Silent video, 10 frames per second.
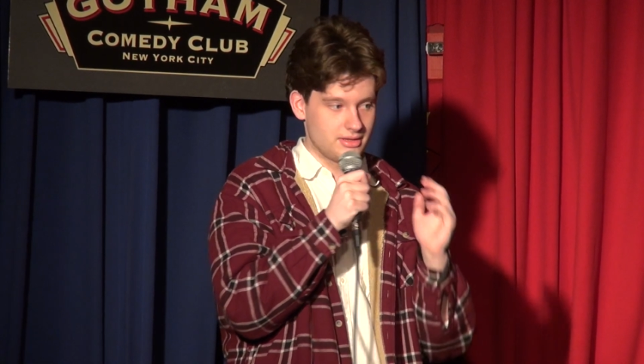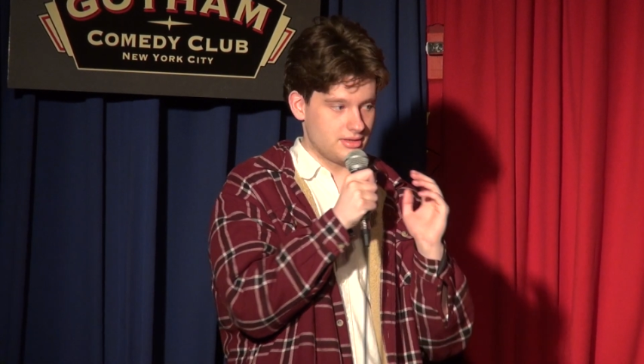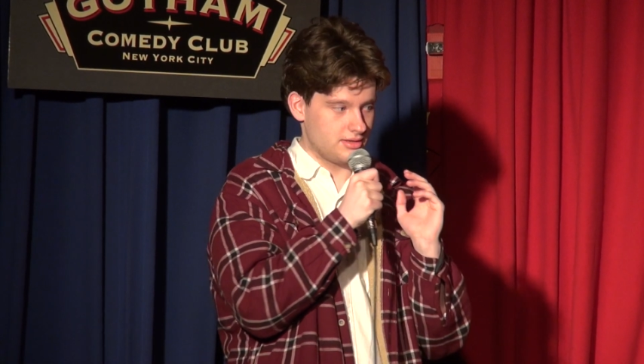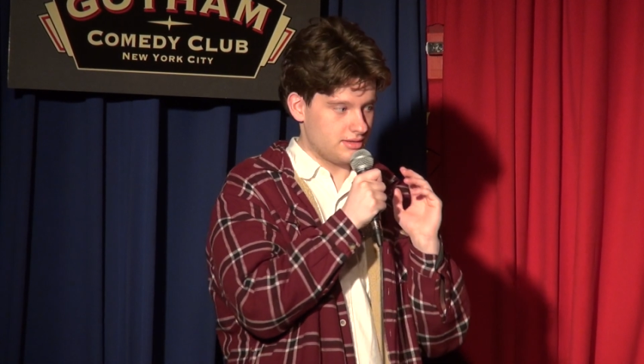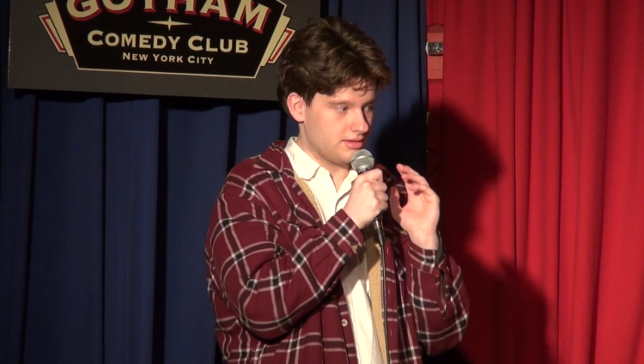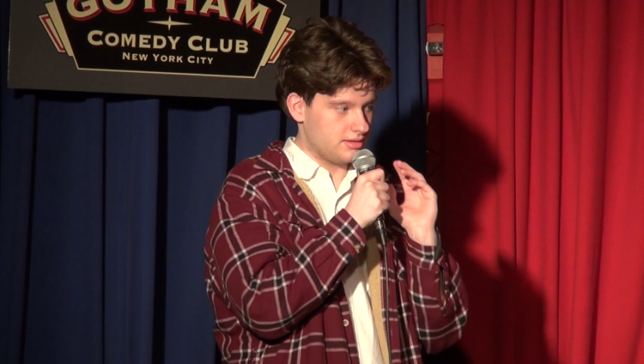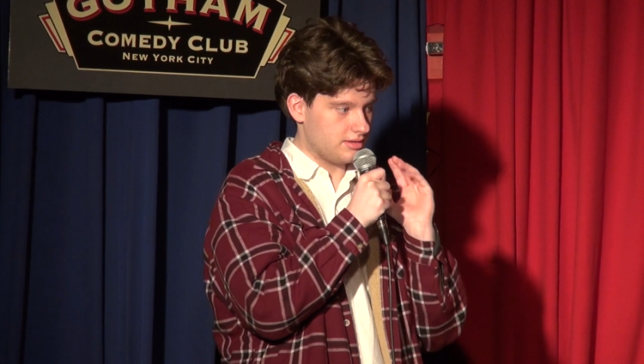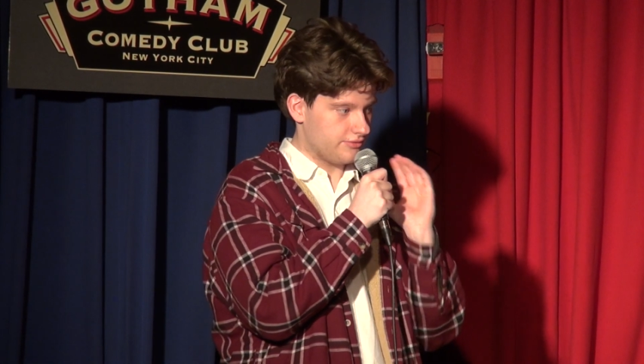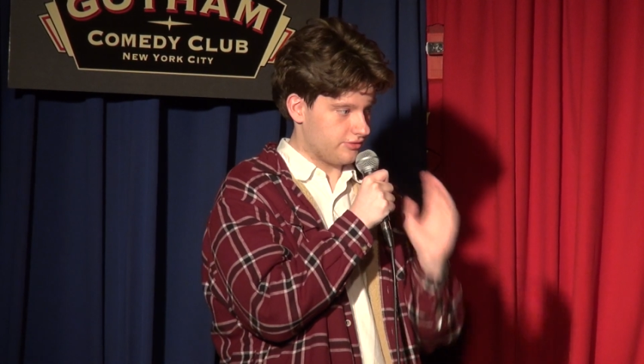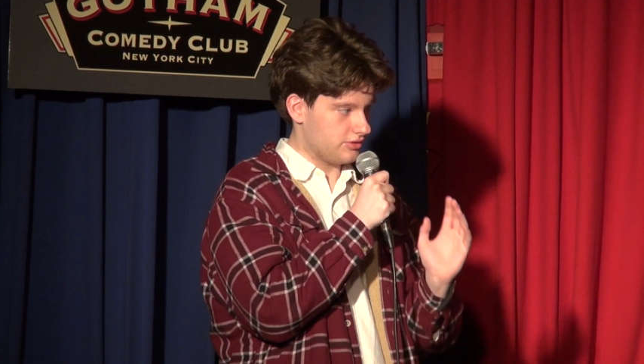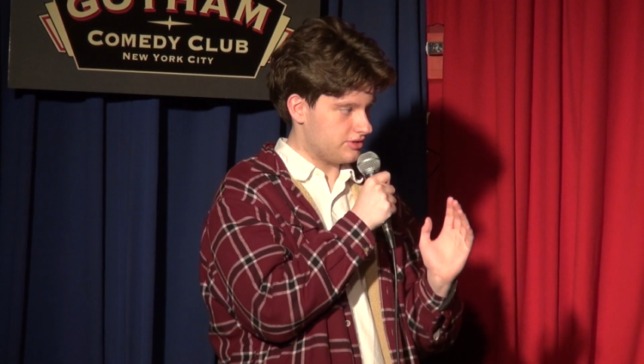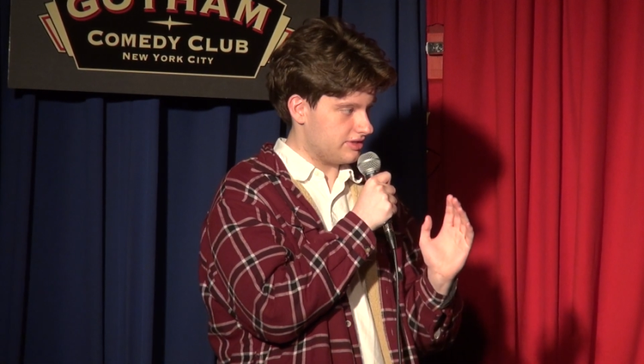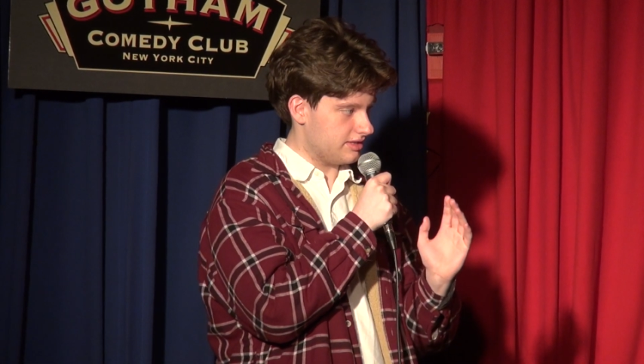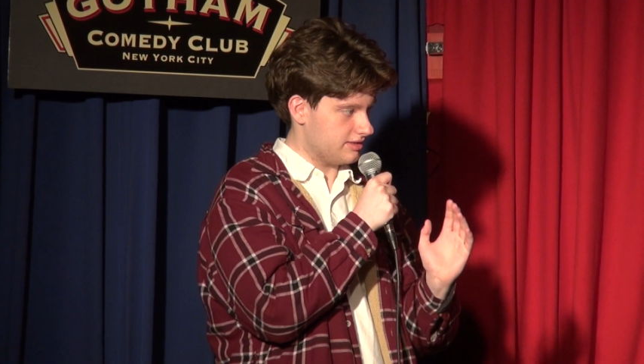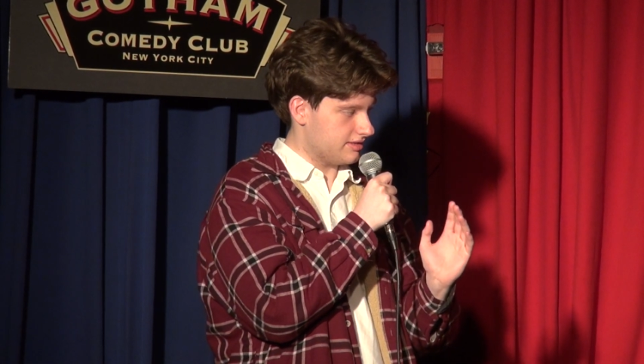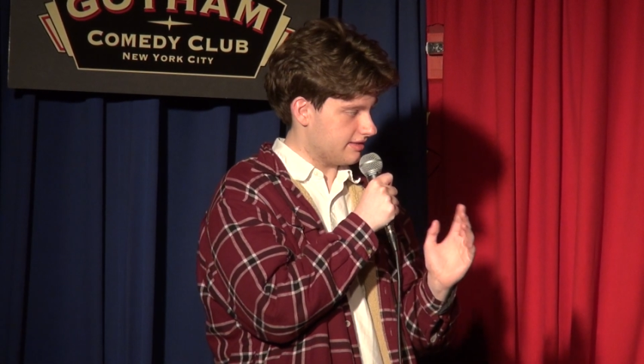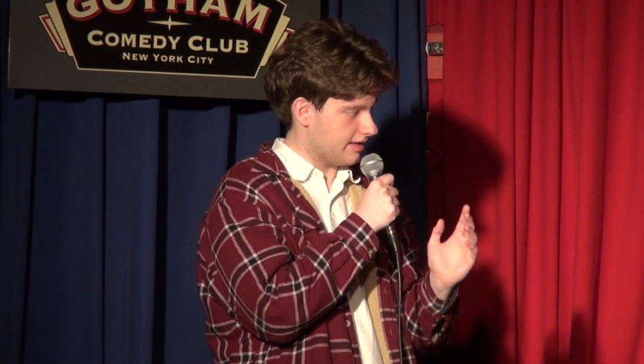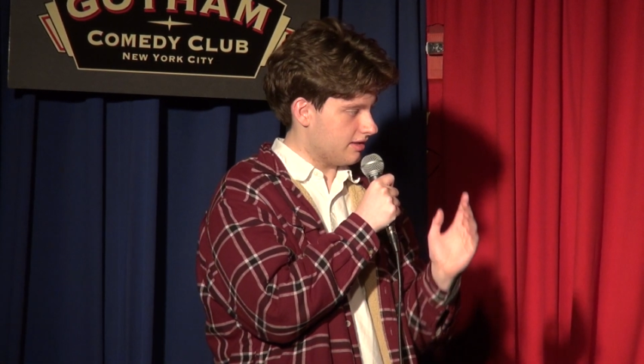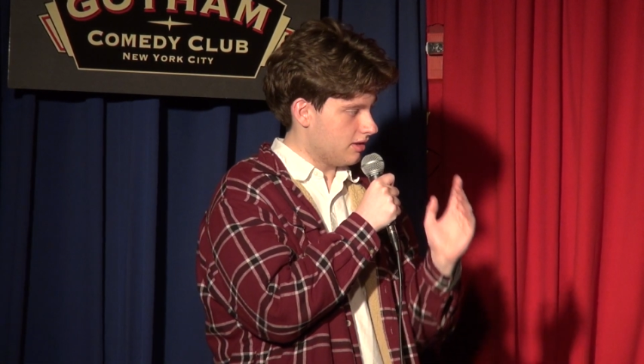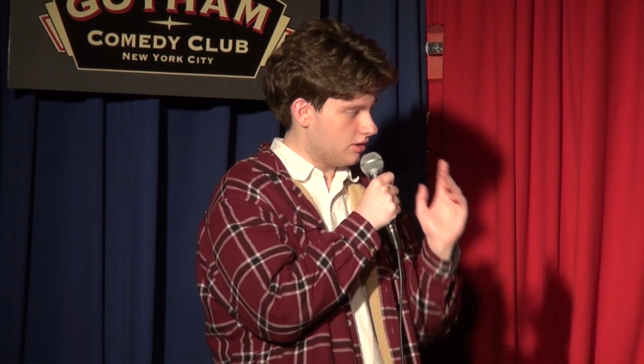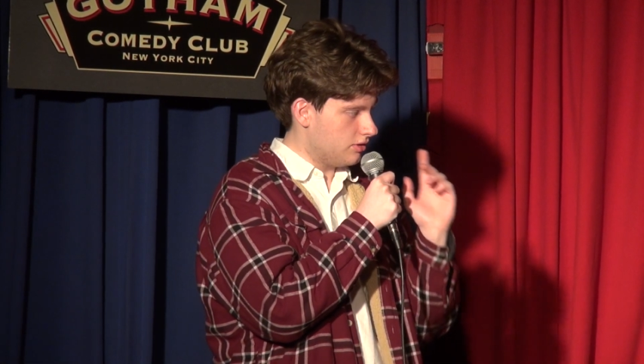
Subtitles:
The first is that